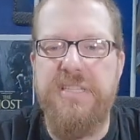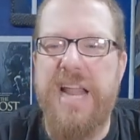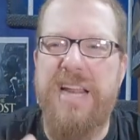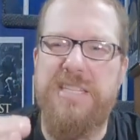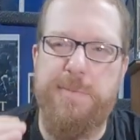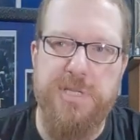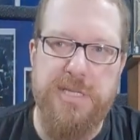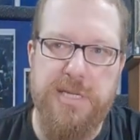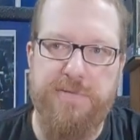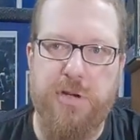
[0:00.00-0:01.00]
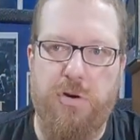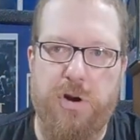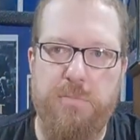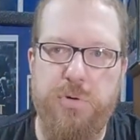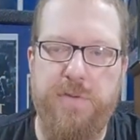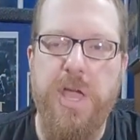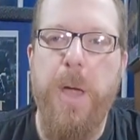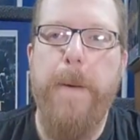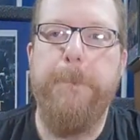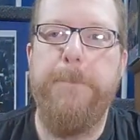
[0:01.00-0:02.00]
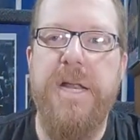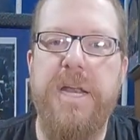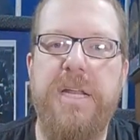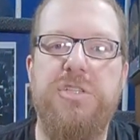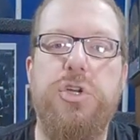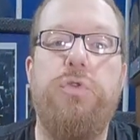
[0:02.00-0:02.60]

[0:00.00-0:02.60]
It's not a specific horror movie, but it is